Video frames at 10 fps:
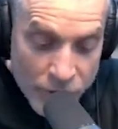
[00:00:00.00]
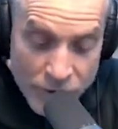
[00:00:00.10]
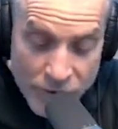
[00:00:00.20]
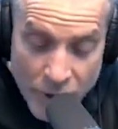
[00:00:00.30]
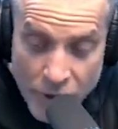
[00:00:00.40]

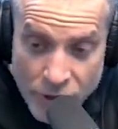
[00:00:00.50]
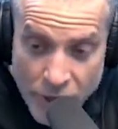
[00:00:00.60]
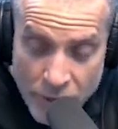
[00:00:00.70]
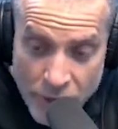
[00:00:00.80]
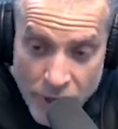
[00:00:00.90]
is very
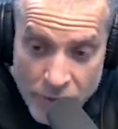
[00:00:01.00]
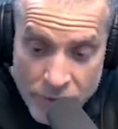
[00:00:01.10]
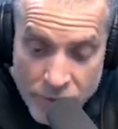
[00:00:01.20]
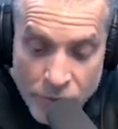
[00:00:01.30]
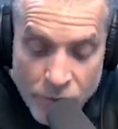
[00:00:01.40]

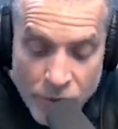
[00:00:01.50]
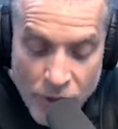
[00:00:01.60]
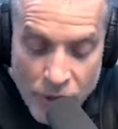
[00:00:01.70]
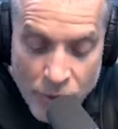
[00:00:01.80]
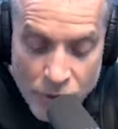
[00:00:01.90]
generalized.
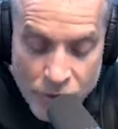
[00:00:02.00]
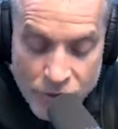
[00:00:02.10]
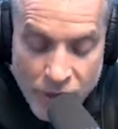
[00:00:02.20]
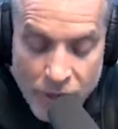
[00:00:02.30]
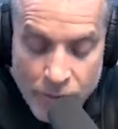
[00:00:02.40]
When you
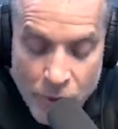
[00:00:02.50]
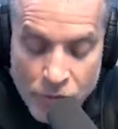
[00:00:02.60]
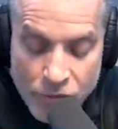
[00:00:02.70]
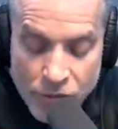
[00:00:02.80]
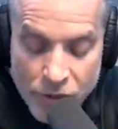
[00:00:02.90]
say
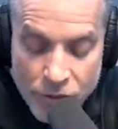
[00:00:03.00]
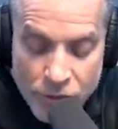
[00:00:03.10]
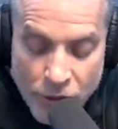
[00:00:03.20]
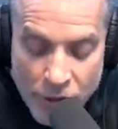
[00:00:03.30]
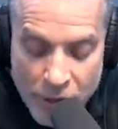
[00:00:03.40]
mostly, are you
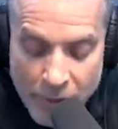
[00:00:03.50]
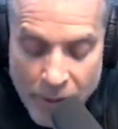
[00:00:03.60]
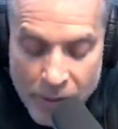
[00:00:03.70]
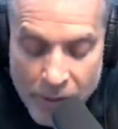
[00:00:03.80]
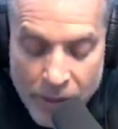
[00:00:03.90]
talking
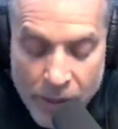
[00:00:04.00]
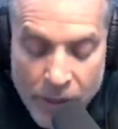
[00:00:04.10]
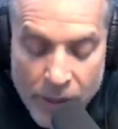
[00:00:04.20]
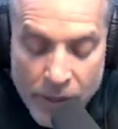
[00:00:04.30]
about like